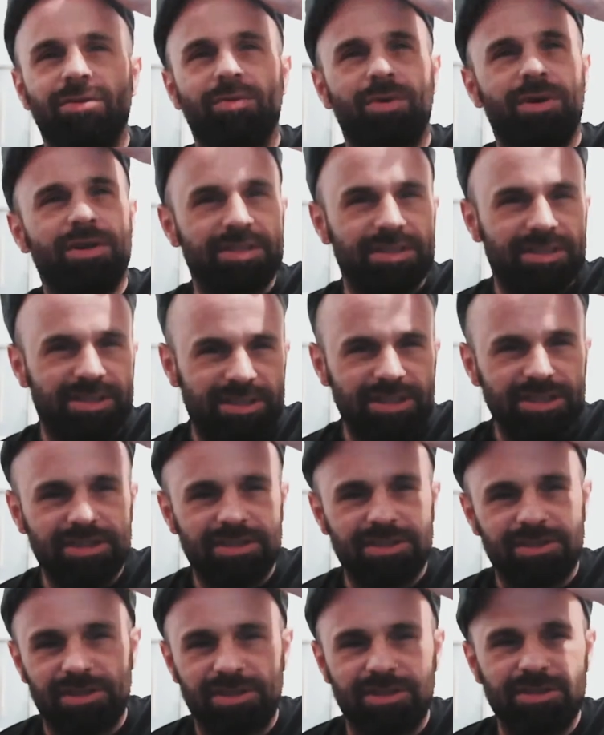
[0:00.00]
what is
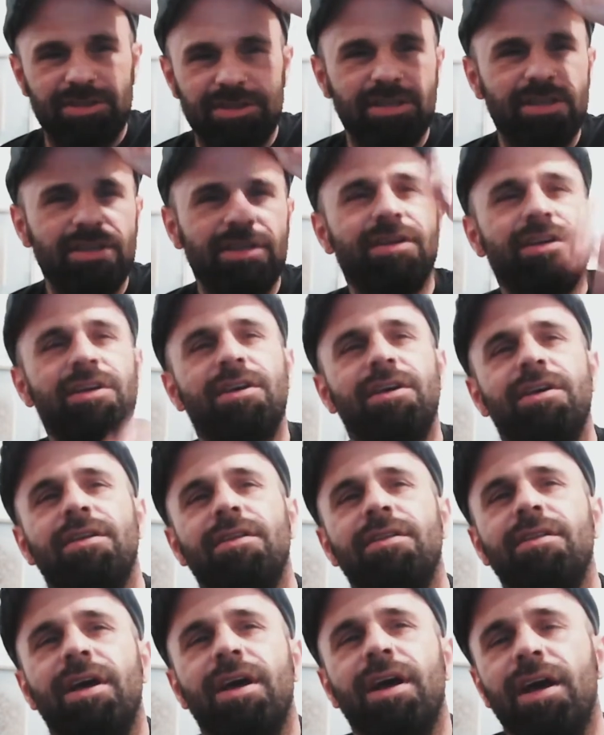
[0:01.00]
Caesar's,
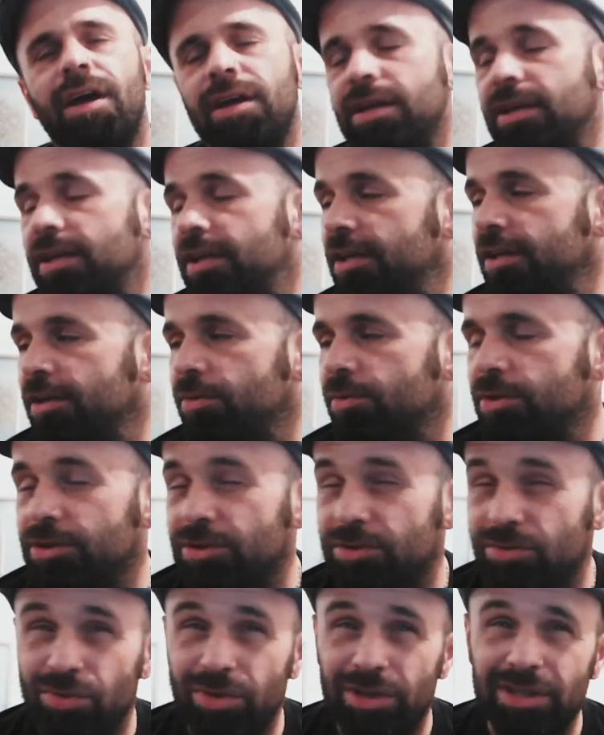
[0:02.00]
that he
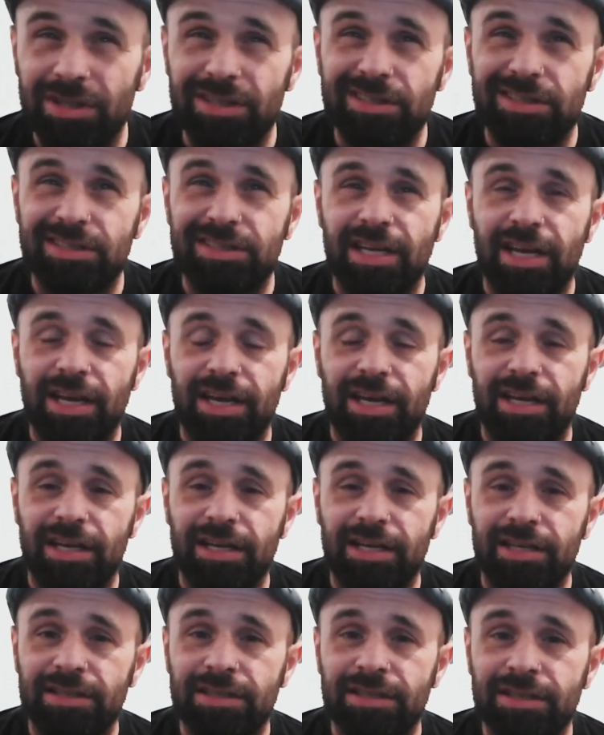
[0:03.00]
was really
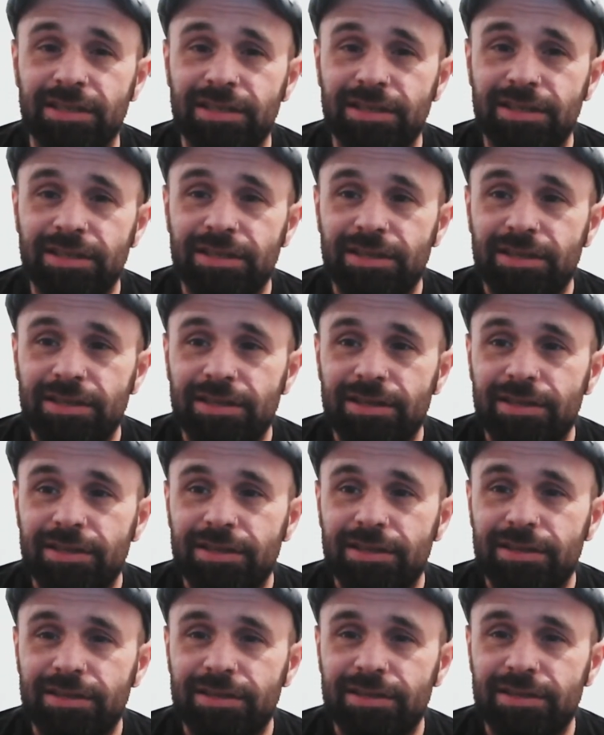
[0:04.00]
saying,
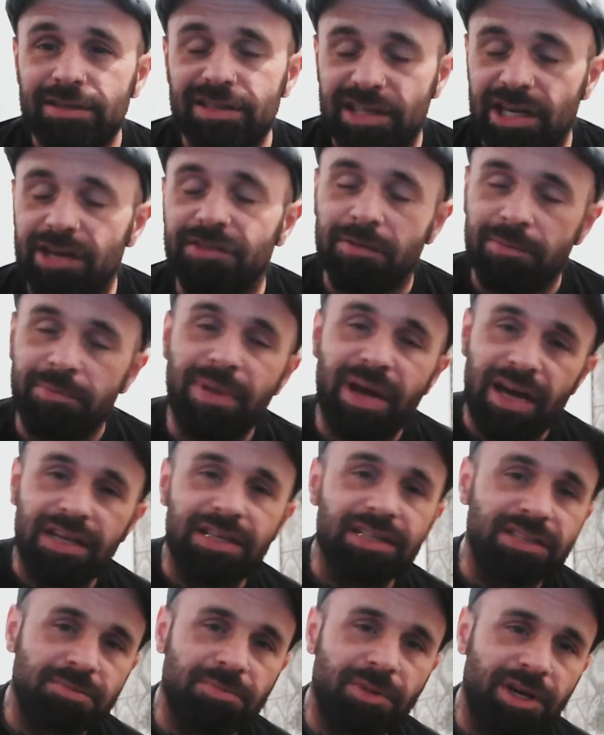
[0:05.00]
give him back
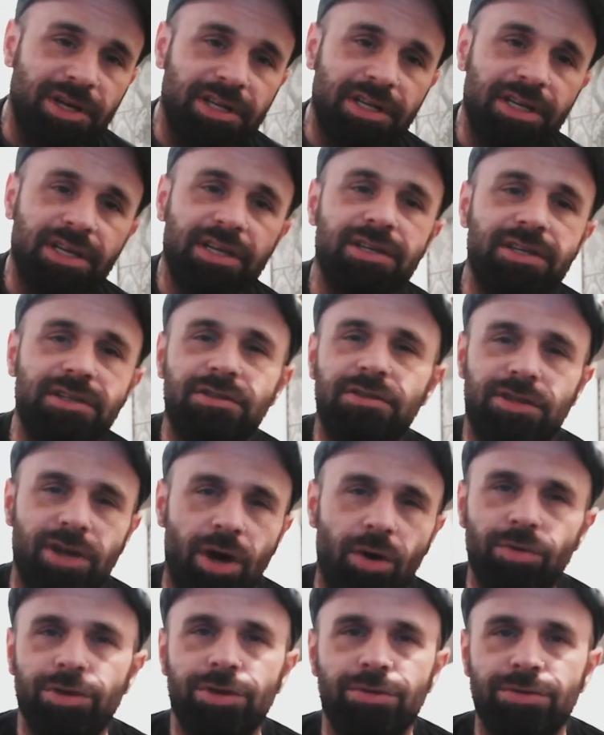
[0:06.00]
his money and
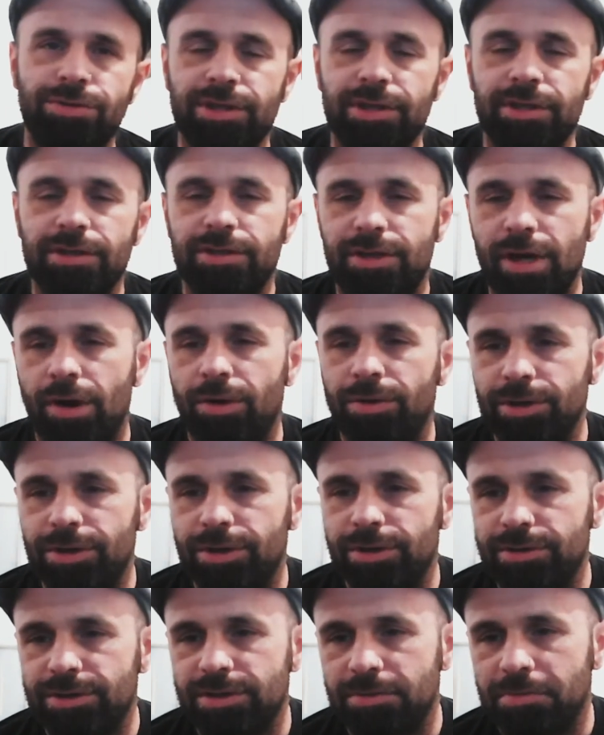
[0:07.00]
don't use it. Don't
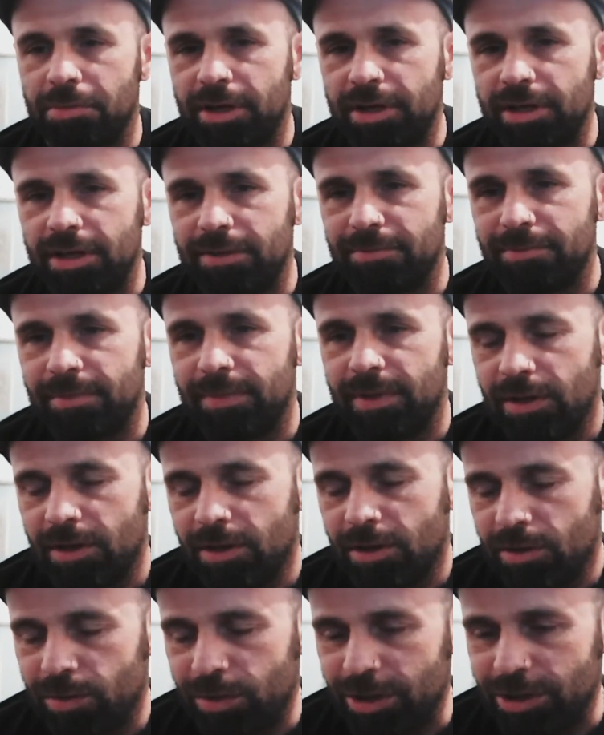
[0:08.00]
use the money,
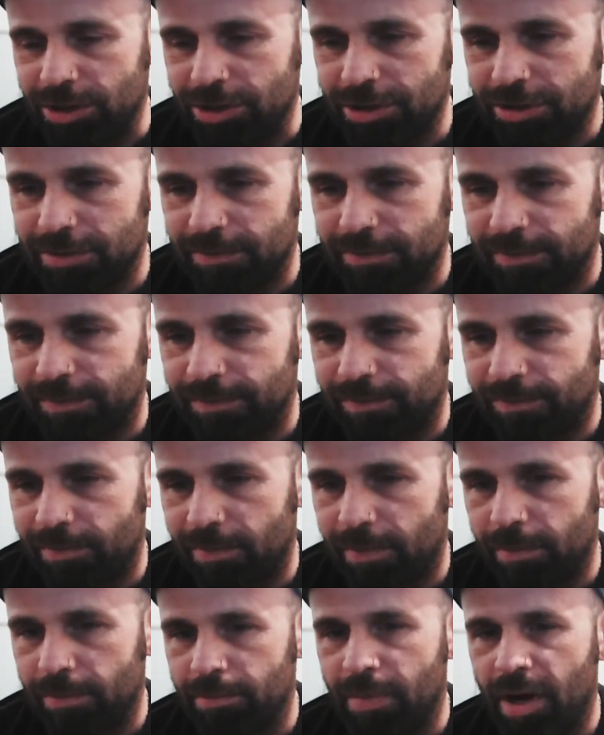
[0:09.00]
which
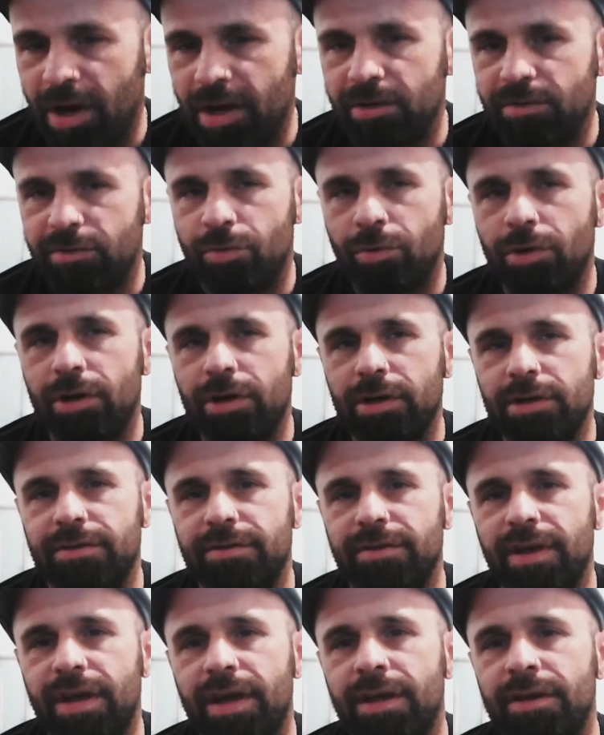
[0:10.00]
might have worked
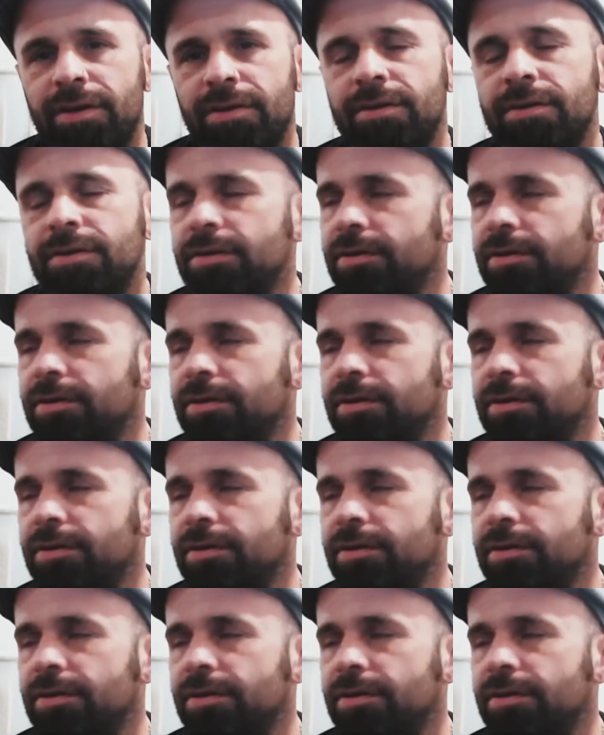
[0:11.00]
then.